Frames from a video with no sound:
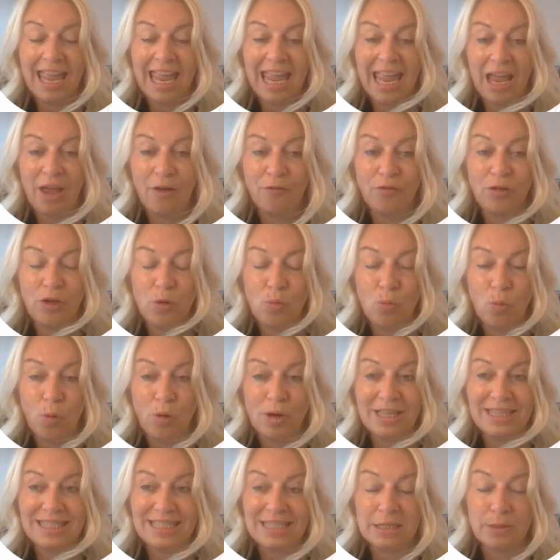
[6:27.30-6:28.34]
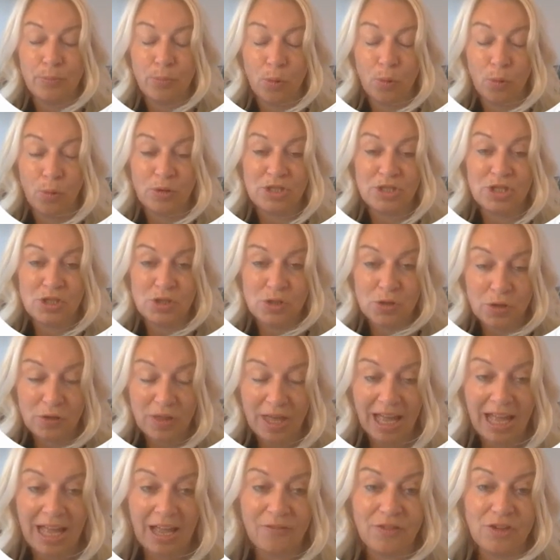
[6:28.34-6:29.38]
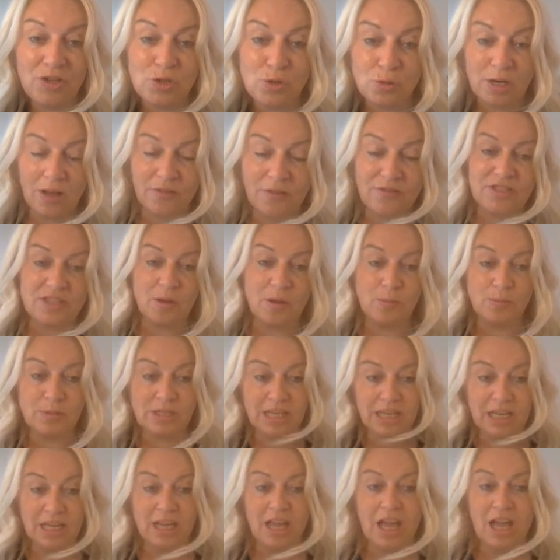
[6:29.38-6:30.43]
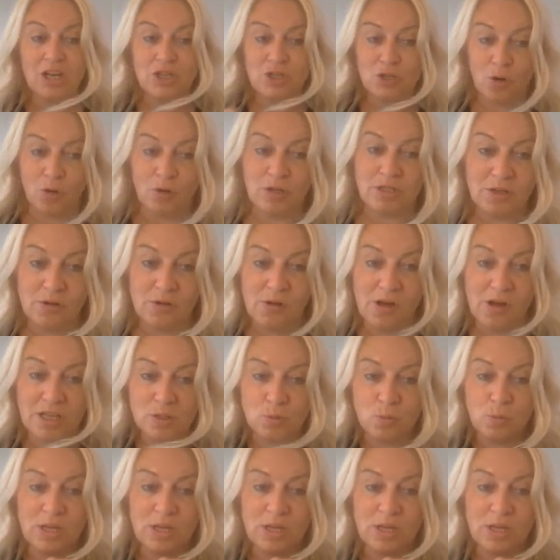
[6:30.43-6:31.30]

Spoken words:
If you want support to do that, if you don't have somebody, talk to us.